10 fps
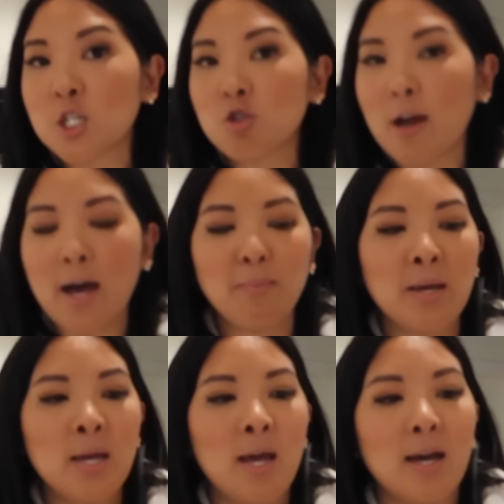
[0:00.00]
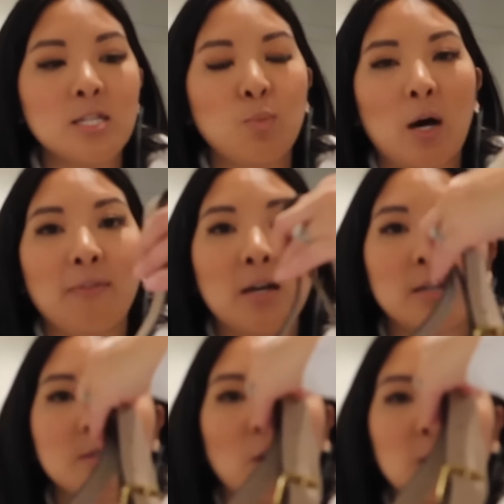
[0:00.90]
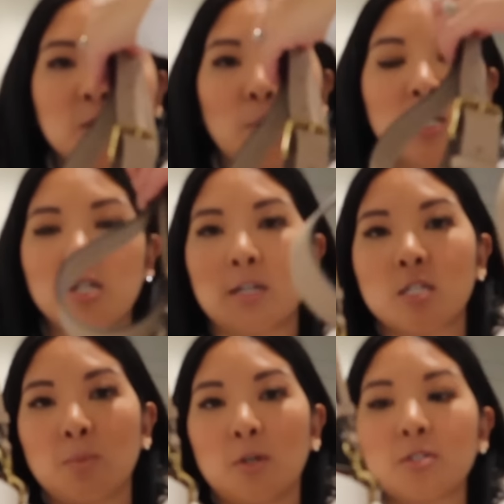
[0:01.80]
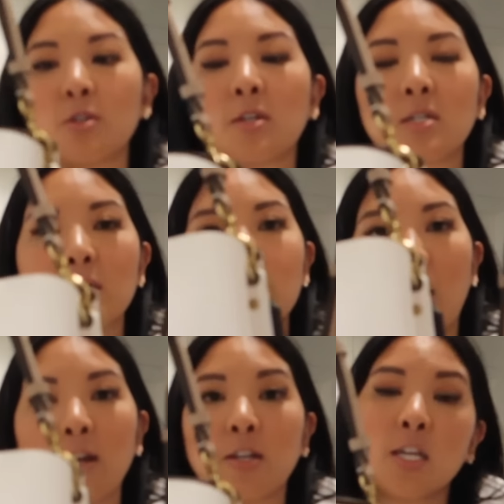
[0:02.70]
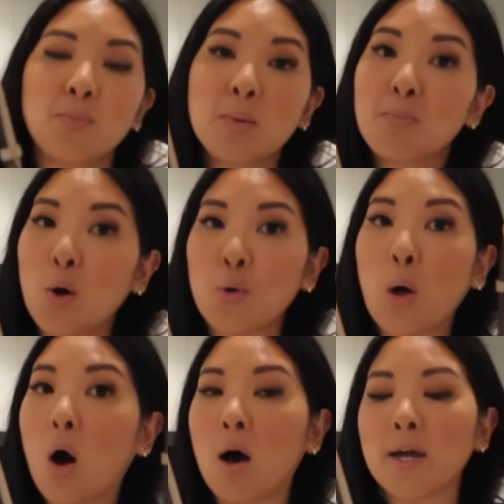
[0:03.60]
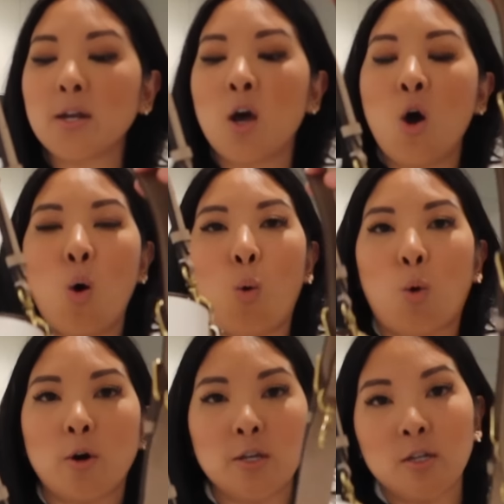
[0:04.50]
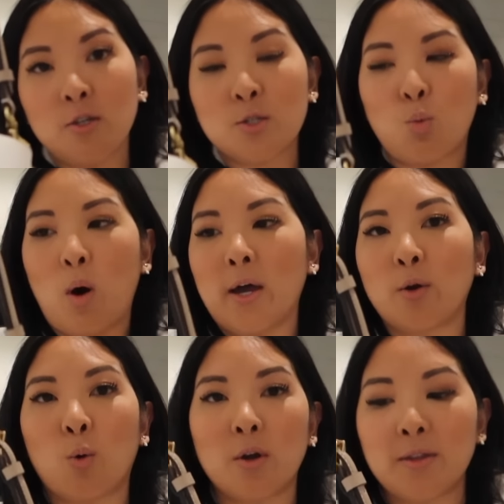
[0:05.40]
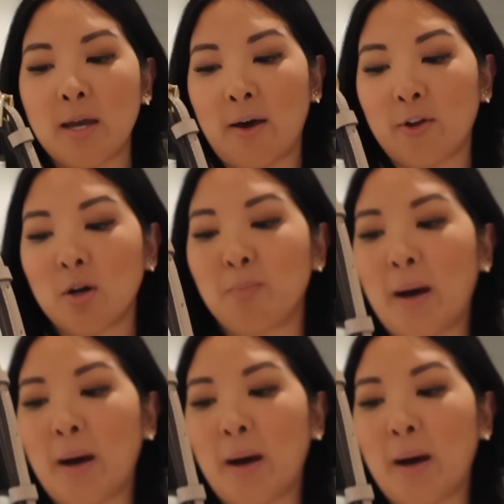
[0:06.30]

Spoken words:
strap as well, that is also adjustable. So you can decide, you can keep them both on, or you can use one or the other.